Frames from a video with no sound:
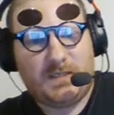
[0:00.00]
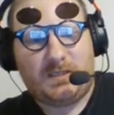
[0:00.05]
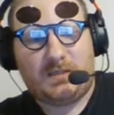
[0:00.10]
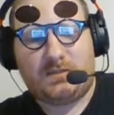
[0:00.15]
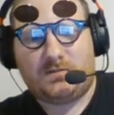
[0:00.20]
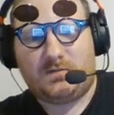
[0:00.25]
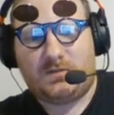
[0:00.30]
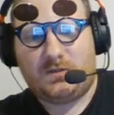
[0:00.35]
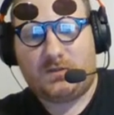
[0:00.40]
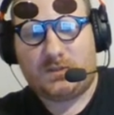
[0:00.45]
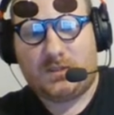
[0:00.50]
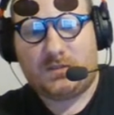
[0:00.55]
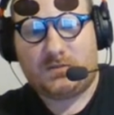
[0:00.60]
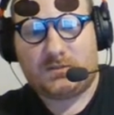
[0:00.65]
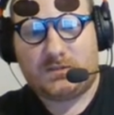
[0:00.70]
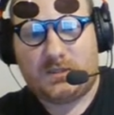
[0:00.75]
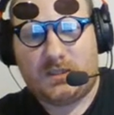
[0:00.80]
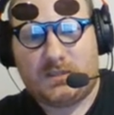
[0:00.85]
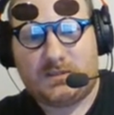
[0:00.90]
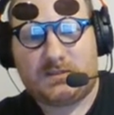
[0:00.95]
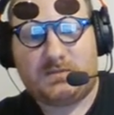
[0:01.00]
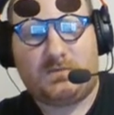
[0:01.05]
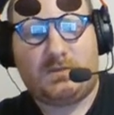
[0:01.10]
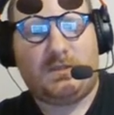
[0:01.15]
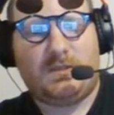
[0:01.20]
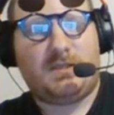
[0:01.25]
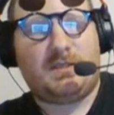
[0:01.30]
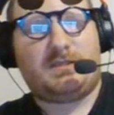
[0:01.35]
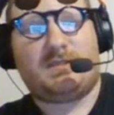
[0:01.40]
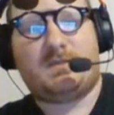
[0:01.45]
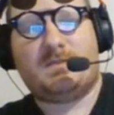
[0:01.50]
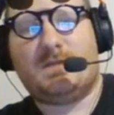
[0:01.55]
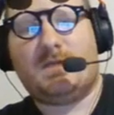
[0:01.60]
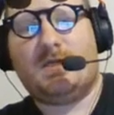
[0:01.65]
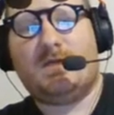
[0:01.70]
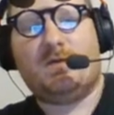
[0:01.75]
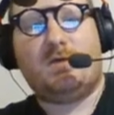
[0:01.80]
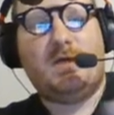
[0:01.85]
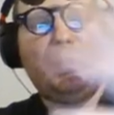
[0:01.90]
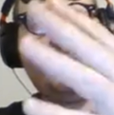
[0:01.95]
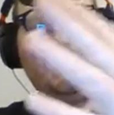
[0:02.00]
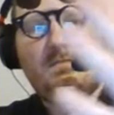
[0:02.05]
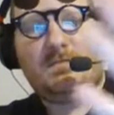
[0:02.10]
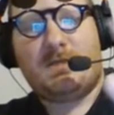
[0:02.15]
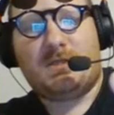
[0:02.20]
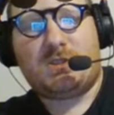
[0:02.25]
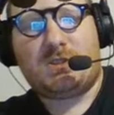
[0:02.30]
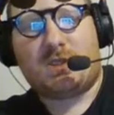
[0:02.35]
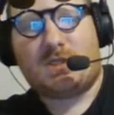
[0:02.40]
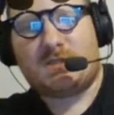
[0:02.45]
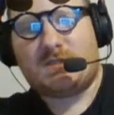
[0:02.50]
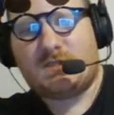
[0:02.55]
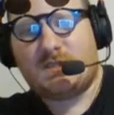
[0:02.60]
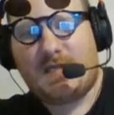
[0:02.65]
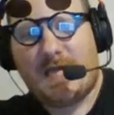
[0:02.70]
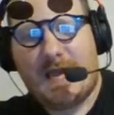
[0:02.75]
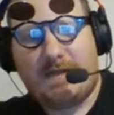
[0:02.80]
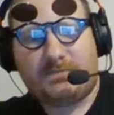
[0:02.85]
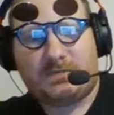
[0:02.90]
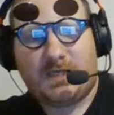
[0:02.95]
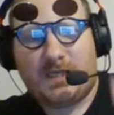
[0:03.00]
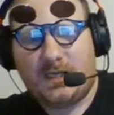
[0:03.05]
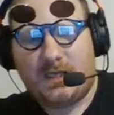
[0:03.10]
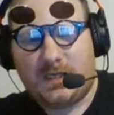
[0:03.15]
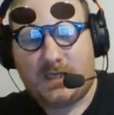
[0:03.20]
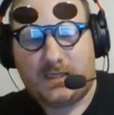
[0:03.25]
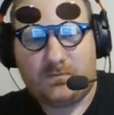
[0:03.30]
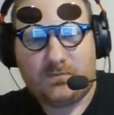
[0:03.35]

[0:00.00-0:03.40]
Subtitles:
and you thought it was awesome and you liked the video, make sure to slap that like